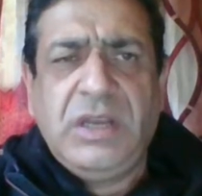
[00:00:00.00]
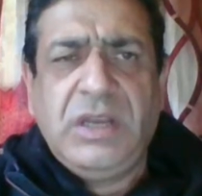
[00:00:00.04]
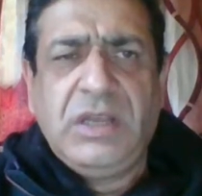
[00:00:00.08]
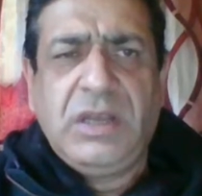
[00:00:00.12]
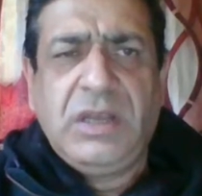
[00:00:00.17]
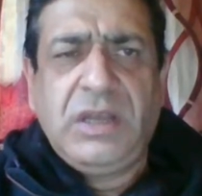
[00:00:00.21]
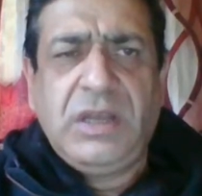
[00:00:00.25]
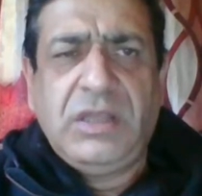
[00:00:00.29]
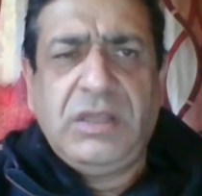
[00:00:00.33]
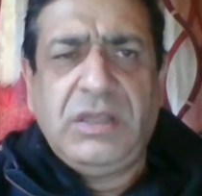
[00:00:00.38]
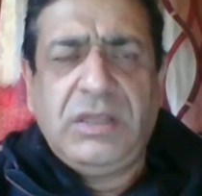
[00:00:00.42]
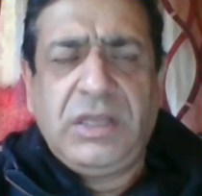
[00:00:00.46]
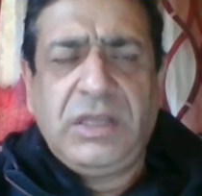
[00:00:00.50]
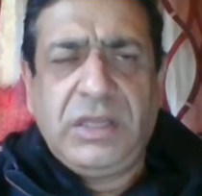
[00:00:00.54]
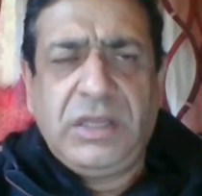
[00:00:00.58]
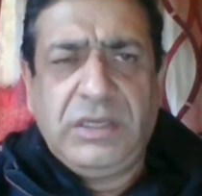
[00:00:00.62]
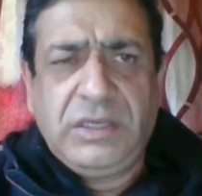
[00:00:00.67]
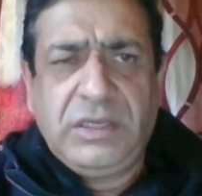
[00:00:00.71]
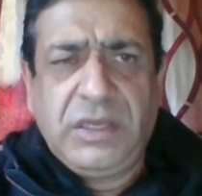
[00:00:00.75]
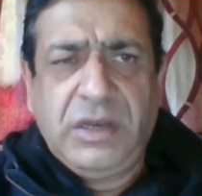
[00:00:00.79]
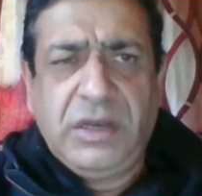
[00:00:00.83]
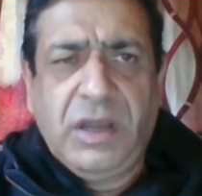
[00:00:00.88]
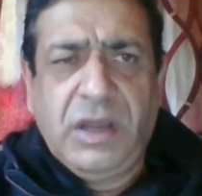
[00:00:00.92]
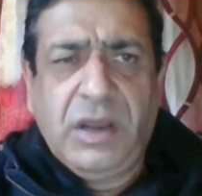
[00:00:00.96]
The
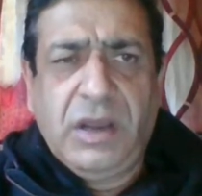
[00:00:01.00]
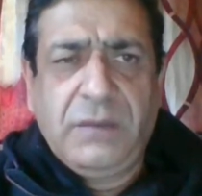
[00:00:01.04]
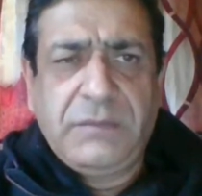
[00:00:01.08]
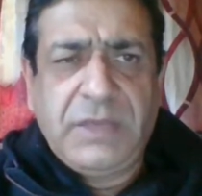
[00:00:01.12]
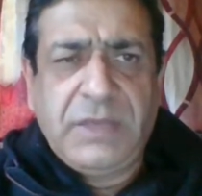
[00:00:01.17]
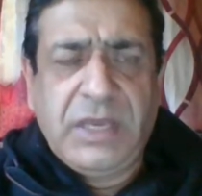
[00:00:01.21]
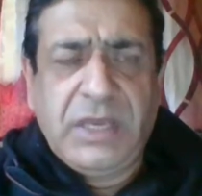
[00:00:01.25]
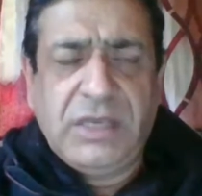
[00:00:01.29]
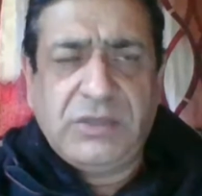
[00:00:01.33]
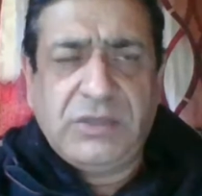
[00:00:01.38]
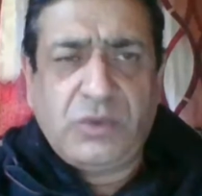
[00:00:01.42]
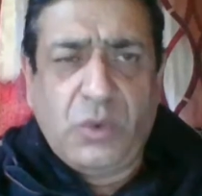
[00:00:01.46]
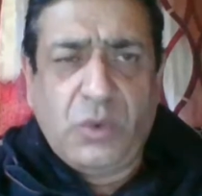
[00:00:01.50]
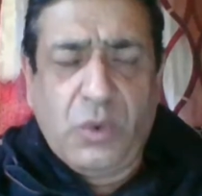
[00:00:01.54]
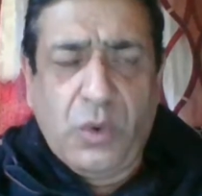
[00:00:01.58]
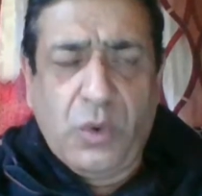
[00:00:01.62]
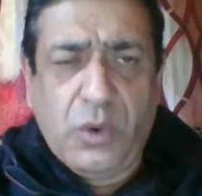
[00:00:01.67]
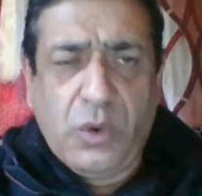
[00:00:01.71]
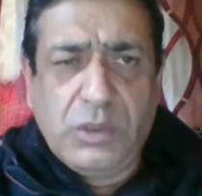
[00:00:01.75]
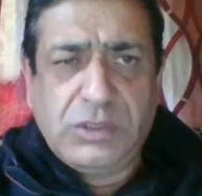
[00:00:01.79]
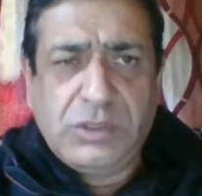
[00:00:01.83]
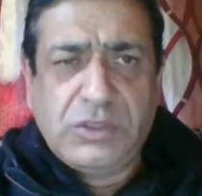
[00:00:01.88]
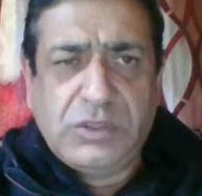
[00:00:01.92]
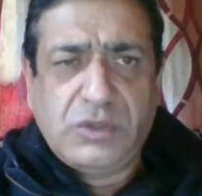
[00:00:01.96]
Indian Army has
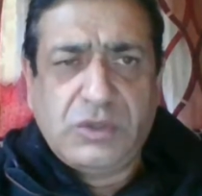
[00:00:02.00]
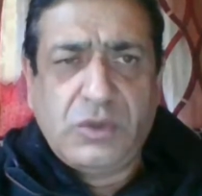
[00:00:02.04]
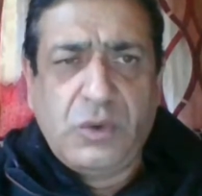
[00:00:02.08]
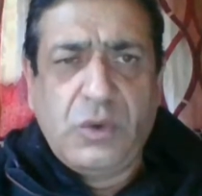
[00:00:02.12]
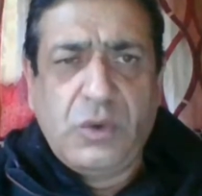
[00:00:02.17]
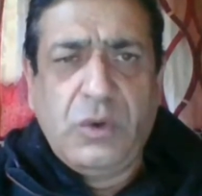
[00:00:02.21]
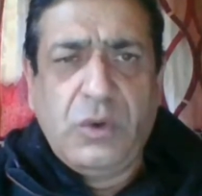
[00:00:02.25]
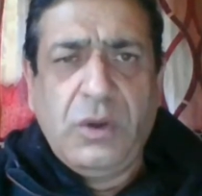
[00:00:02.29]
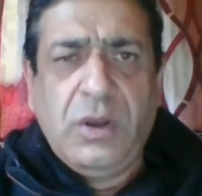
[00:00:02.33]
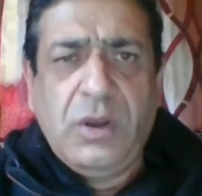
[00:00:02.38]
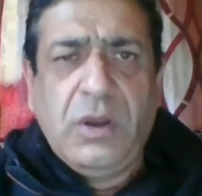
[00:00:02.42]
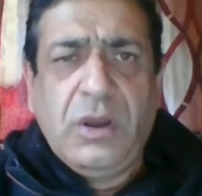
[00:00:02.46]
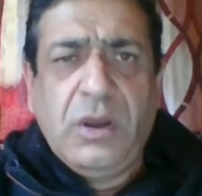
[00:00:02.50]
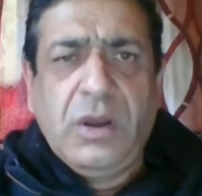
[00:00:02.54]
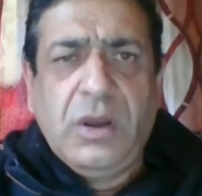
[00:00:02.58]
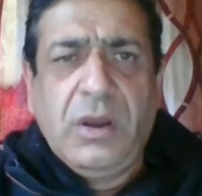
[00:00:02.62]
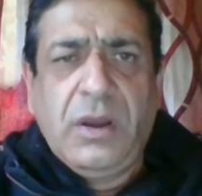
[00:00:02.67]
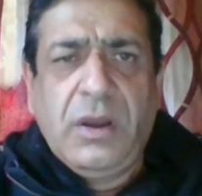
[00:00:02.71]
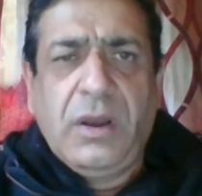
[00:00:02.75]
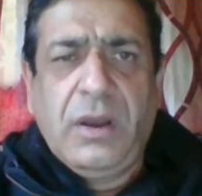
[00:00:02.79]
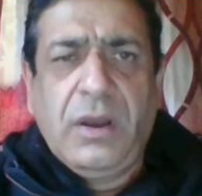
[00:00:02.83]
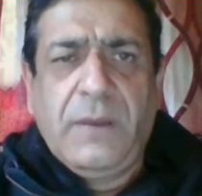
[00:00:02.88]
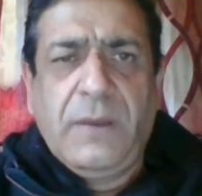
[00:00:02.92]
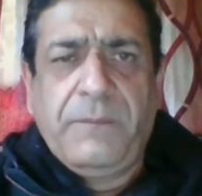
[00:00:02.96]
also
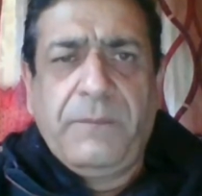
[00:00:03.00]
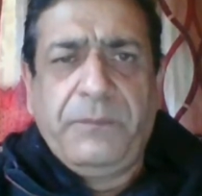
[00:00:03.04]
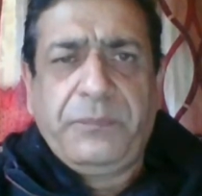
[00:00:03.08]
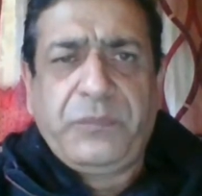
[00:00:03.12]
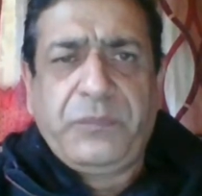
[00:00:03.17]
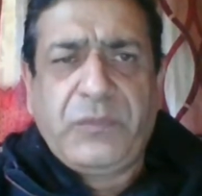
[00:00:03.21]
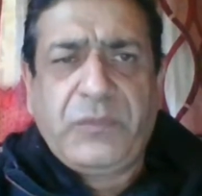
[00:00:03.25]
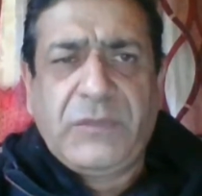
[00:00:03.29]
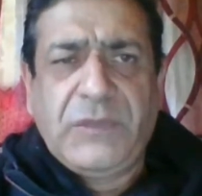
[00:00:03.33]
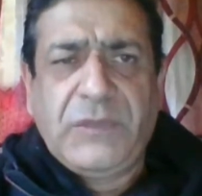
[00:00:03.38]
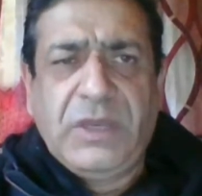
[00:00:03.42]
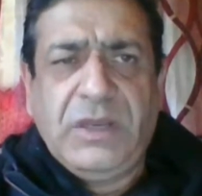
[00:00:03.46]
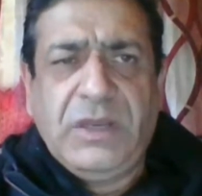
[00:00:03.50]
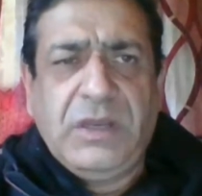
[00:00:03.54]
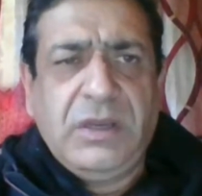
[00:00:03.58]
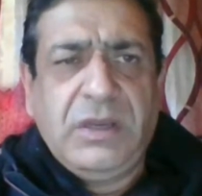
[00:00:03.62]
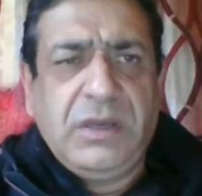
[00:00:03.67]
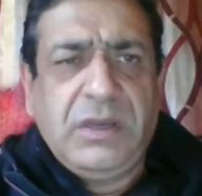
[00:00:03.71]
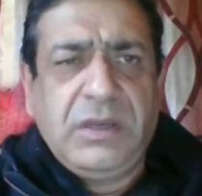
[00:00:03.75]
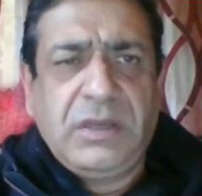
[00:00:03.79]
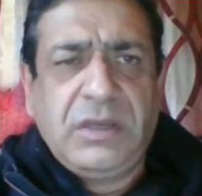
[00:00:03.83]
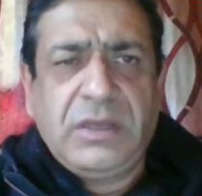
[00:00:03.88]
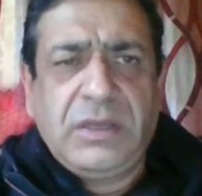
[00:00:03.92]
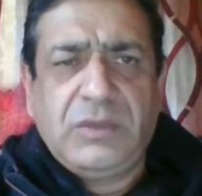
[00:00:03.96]
uh,
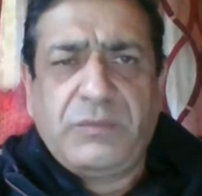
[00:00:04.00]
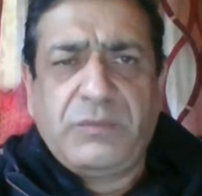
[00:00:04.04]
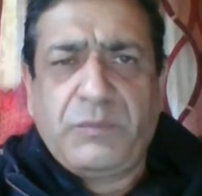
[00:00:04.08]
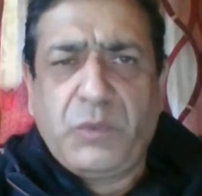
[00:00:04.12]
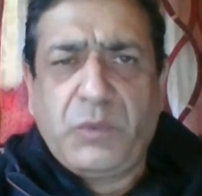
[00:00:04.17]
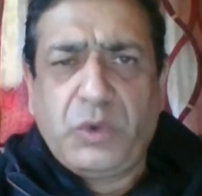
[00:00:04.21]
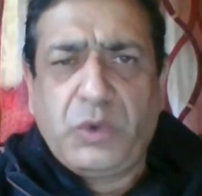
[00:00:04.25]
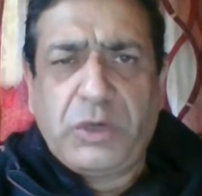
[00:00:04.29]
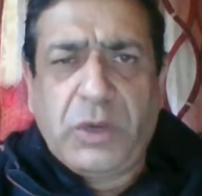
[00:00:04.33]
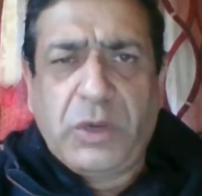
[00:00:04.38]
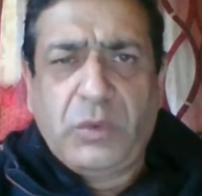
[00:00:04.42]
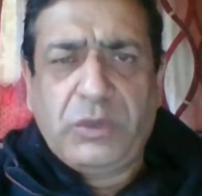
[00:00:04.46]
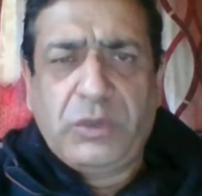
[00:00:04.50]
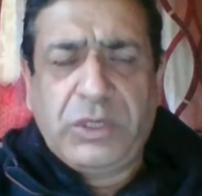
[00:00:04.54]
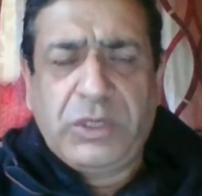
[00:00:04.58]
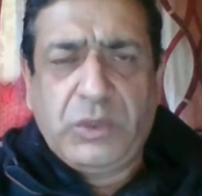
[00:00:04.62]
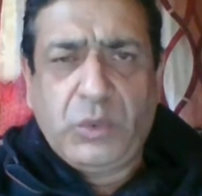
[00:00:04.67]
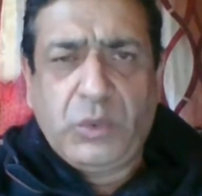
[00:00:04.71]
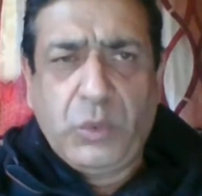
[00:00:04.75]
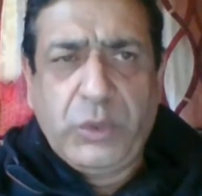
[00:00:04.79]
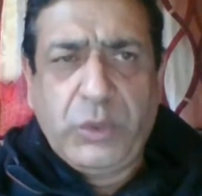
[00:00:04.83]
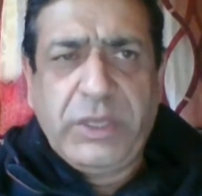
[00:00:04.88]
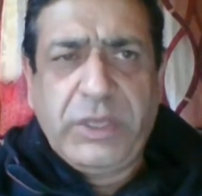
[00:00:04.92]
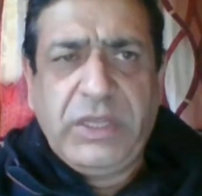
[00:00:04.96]
uh, put out
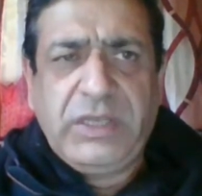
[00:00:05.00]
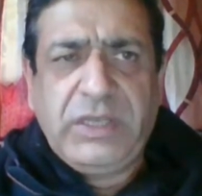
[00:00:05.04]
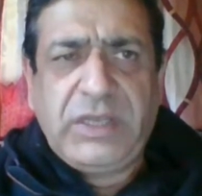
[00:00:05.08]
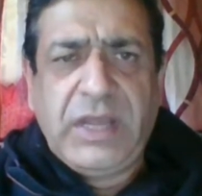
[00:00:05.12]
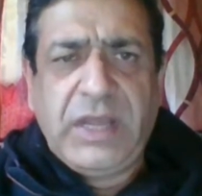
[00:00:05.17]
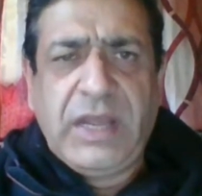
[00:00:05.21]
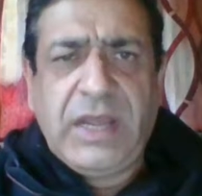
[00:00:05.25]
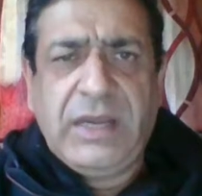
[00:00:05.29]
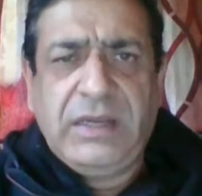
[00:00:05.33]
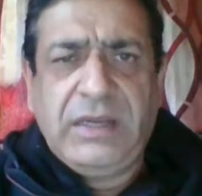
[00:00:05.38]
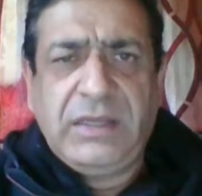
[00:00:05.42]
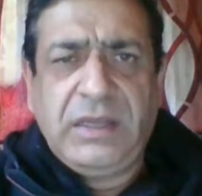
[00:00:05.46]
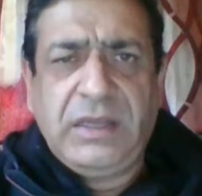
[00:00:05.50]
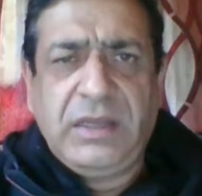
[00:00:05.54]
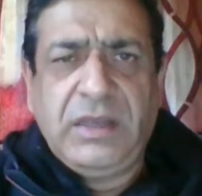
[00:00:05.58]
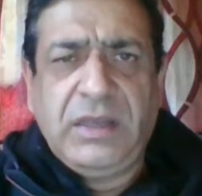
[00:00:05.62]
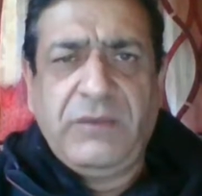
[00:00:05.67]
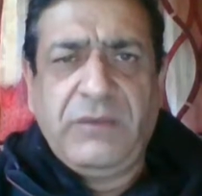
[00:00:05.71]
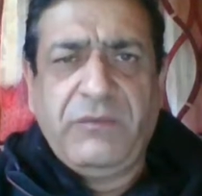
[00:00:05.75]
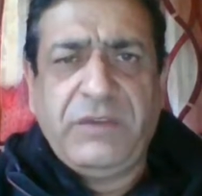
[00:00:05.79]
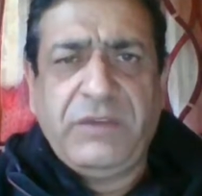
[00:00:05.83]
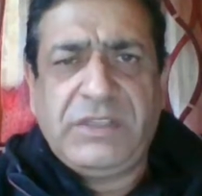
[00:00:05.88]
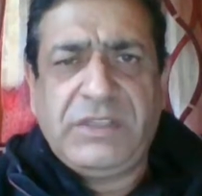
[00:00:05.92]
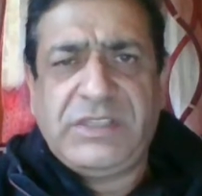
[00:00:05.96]
a tweet, and
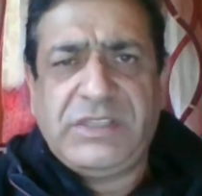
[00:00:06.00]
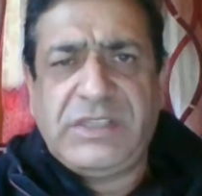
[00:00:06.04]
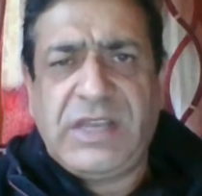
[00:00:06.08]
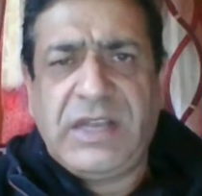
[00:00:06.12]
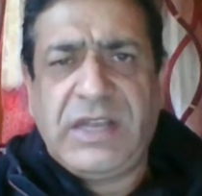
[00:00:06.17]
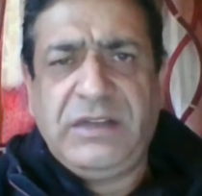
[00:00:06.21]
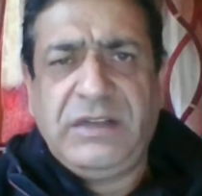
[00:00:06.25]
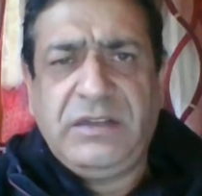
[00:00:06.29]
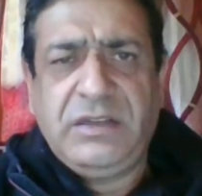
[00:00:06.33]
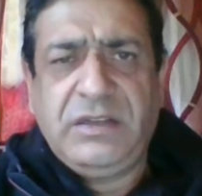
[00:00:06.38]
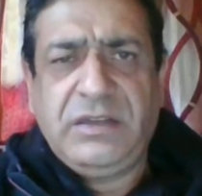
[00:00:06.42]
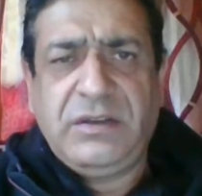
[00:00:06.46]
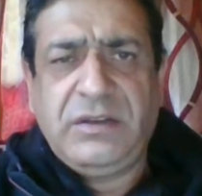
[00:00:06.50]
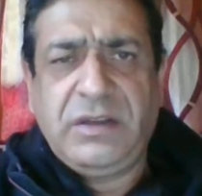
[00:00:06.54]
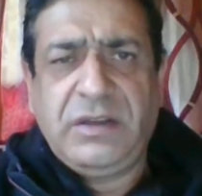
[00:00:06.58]
we said